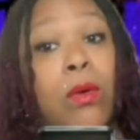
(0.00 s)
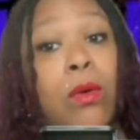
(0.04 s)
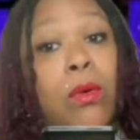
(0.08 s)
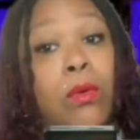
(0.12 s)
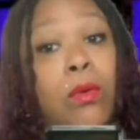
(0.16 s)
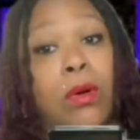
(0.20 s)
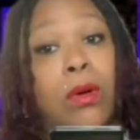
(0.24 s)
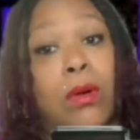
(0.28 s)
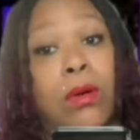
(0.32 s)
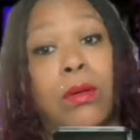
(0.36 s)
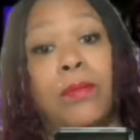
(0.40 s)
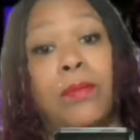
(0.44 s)

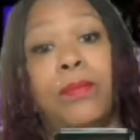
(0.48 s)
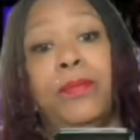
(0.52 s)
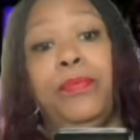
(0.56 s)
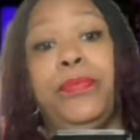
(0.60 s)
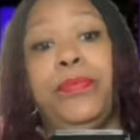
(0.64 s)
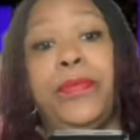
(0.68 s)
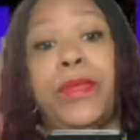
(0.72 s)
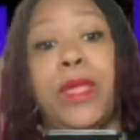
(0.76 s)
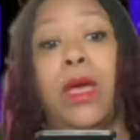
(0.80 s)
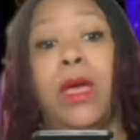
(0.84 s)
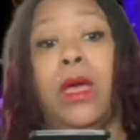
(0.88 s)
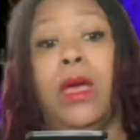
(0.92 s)
Well,
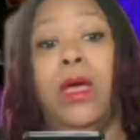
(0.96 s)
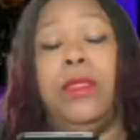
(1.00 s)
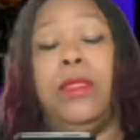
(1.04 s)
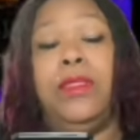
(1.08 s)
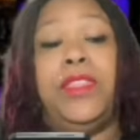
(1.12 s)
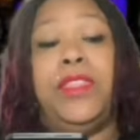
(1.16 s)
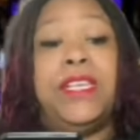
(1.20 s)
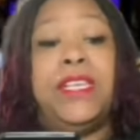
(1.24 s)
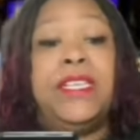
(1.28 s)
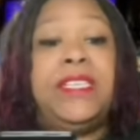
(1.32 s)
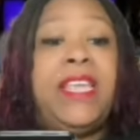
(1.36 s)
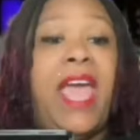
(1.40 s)

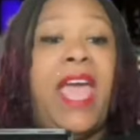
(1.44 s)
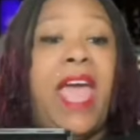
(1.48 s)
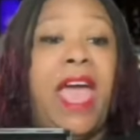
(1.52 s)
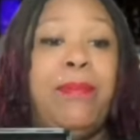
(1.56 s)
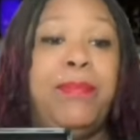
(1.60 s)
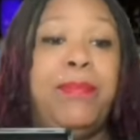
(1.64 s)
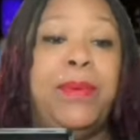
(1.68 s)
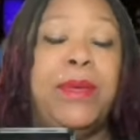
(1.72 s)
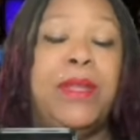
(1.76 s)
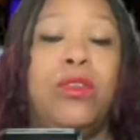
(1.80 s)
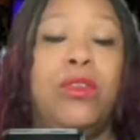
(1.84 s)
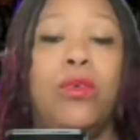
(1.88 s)
this
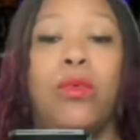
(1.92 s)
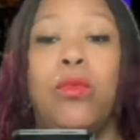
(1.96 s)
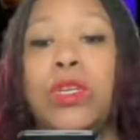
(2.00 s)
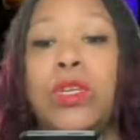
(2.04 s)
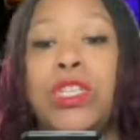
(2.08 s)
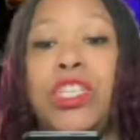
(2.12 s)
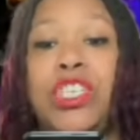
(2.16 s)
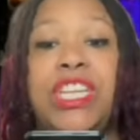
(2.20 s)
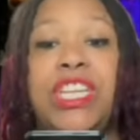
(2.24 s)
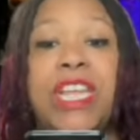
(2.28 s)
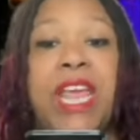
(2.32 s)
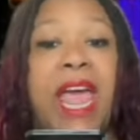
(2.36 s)
happened
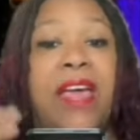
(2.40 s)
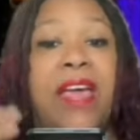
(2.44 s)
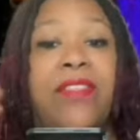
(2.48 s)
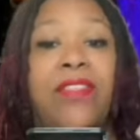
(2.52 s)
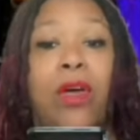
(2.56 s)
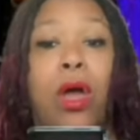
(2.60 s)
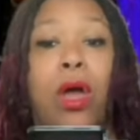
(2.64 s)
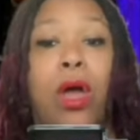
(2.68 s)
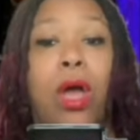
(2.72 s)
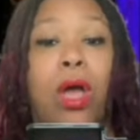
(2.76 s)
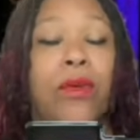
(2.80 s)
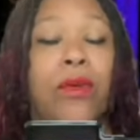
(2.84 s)
when she had
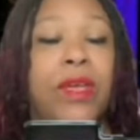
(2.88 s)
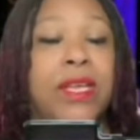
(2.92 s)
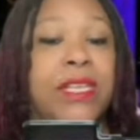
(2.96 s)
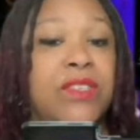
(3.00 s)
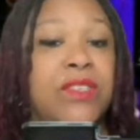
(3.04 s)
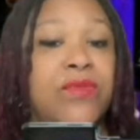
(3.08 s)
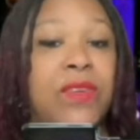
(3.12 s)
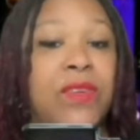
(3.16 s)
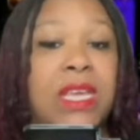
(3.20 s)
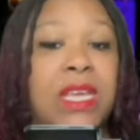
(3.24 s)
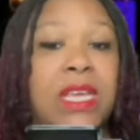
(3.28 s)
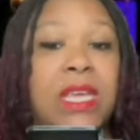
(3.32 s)
the
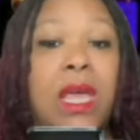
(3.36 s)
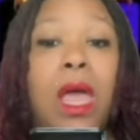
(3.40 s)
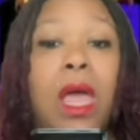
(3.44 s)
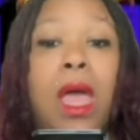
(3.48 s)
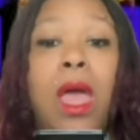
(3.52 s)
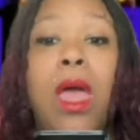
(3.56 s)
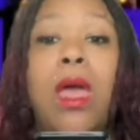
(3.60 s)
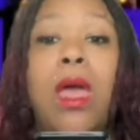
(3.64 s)
RSV.